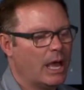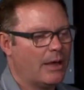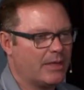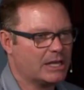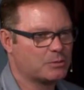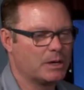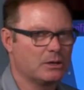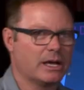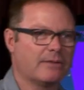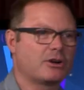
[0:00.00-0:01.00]
And that's why
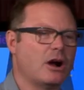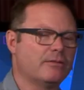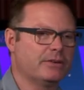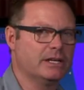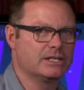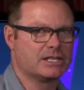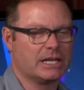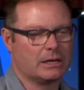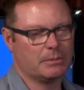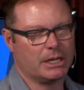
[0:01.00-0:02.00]
you have confidence the
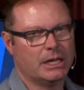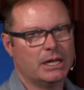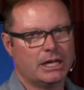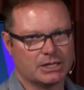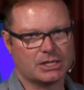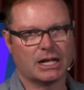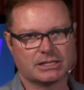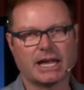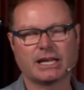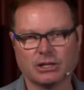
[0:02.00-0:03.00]
enemy is not
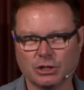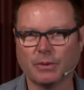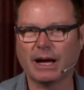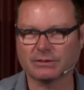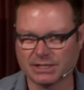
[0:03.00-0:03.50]
taking you out